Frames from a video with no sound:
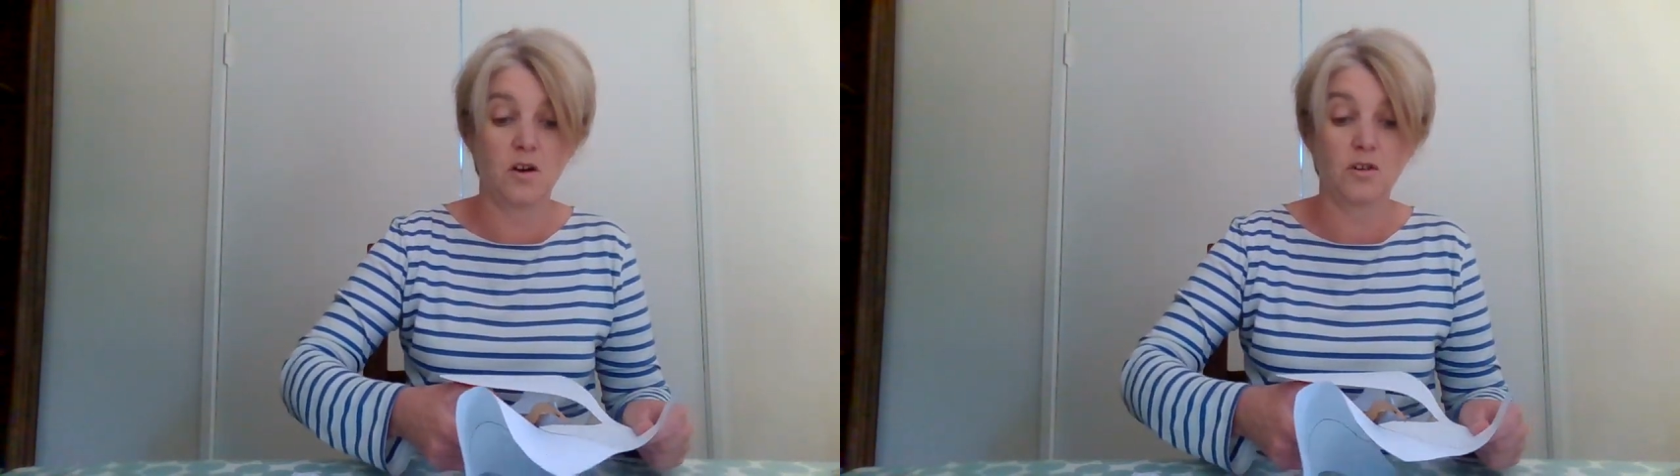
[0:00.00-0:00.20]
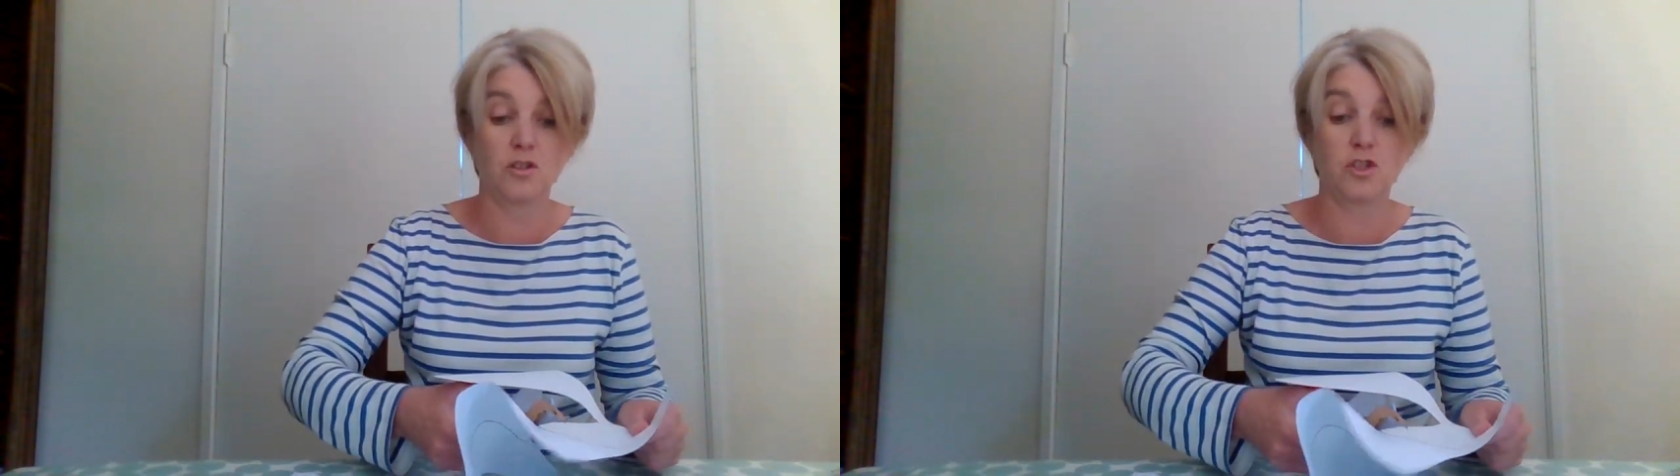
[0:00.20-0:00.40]

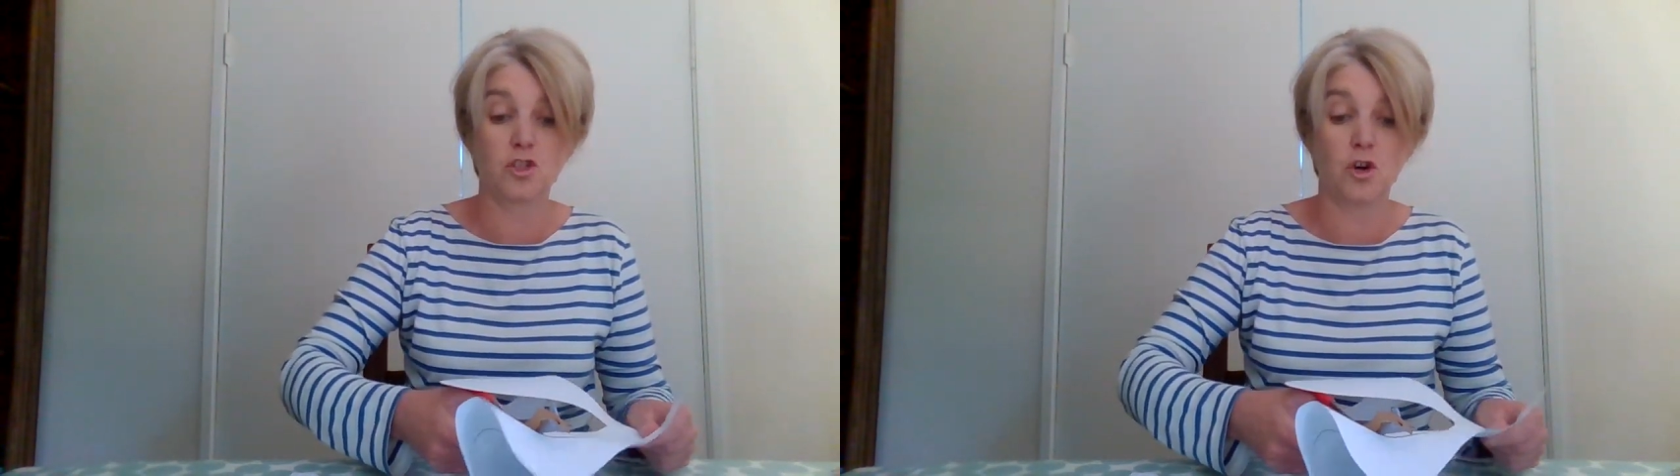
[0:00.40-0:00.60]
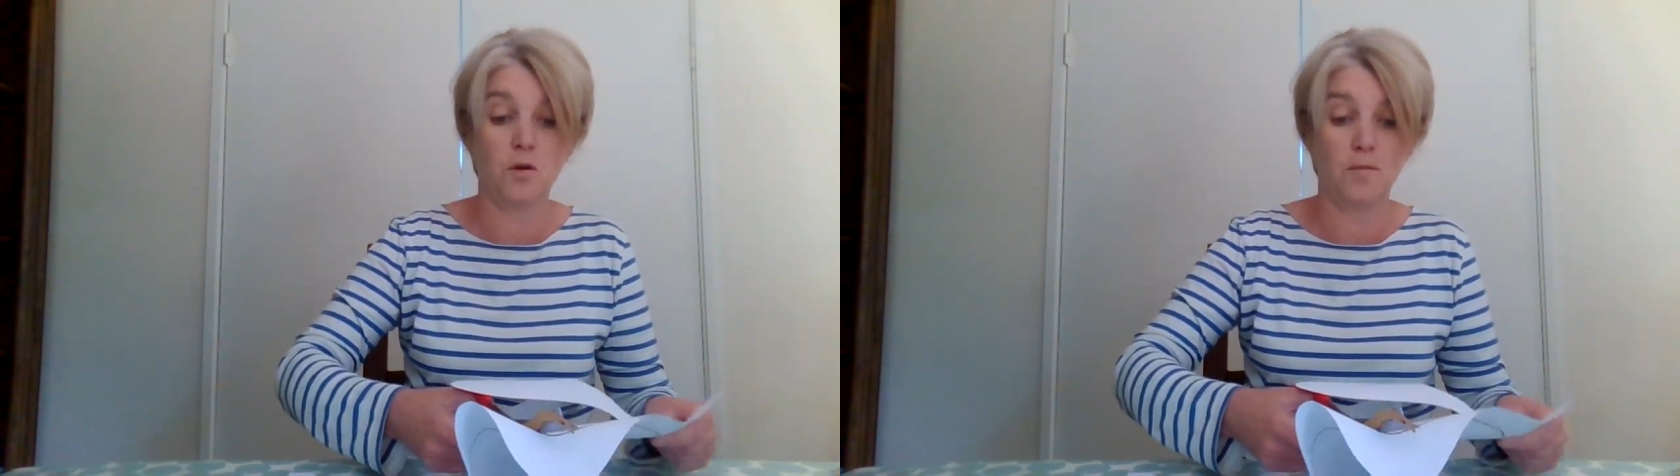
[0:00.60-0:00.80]
on
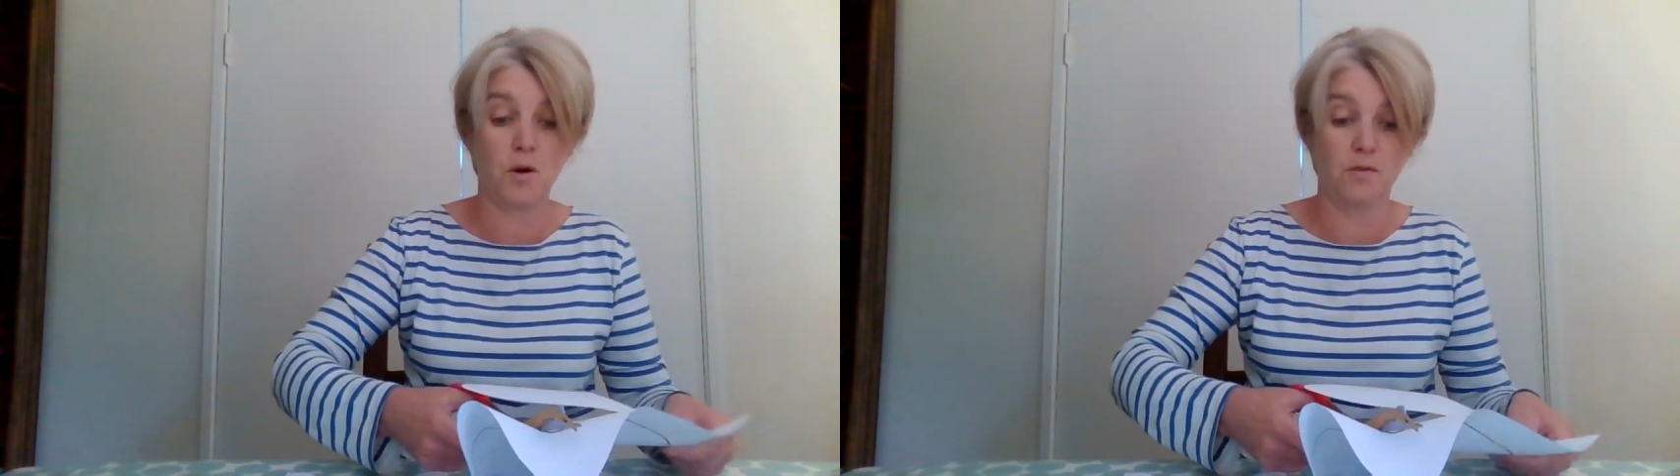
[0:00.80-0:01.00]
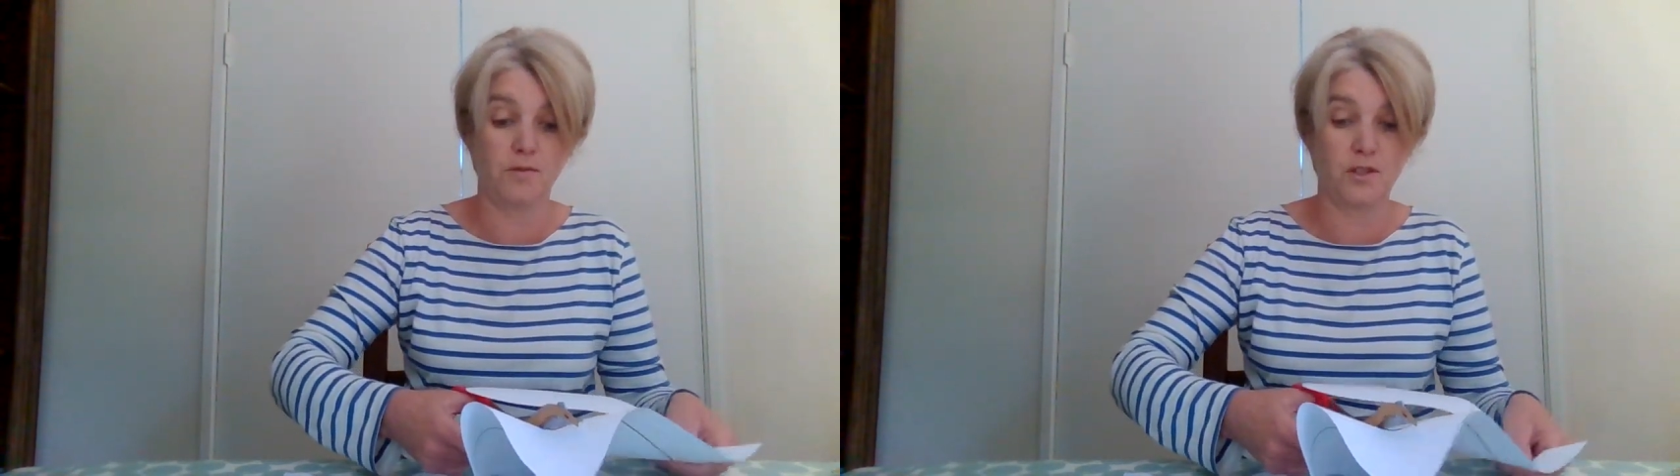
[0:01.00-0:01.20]
top
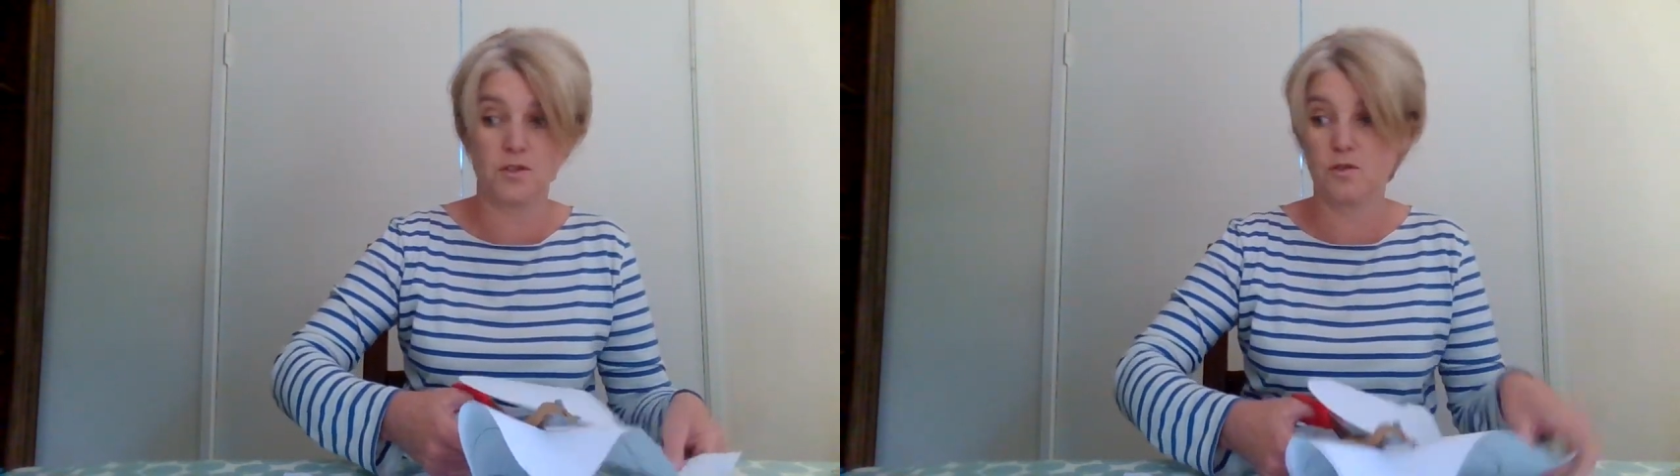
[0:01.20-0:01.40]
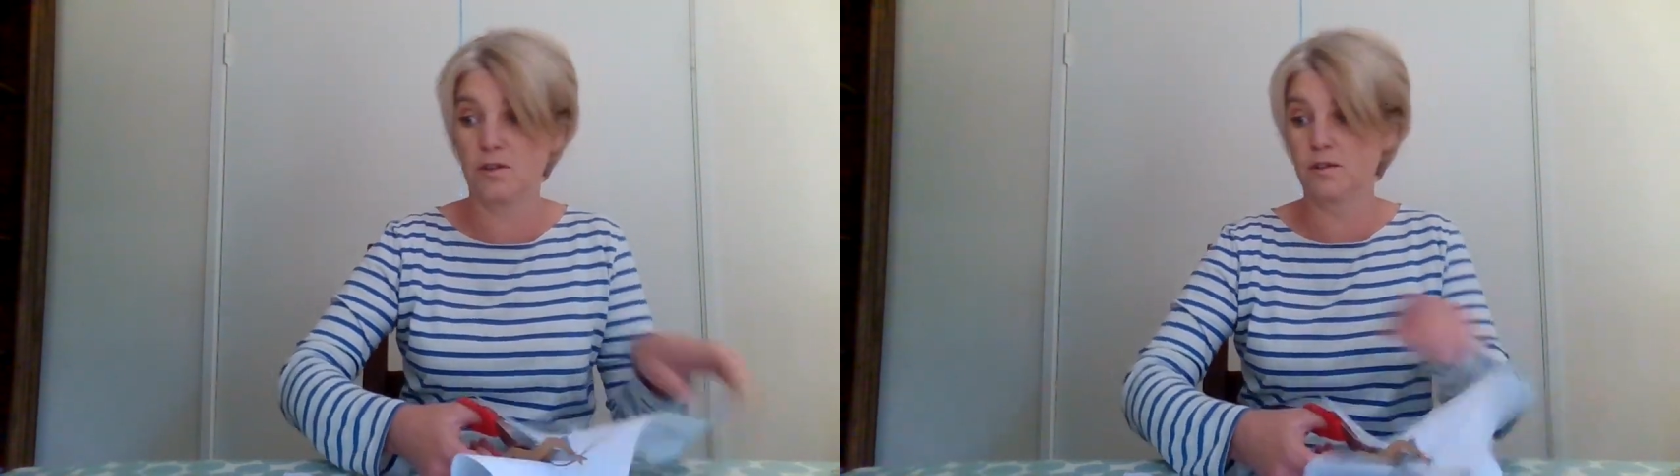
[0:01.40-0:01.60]
of the
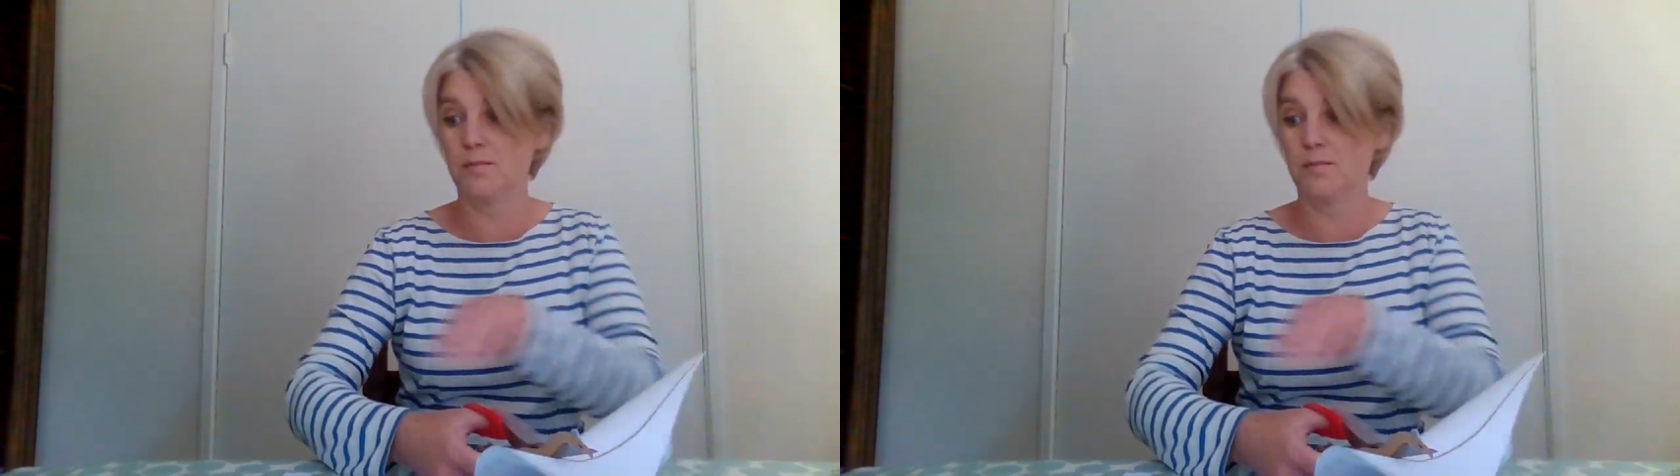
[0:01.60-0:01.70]
soil.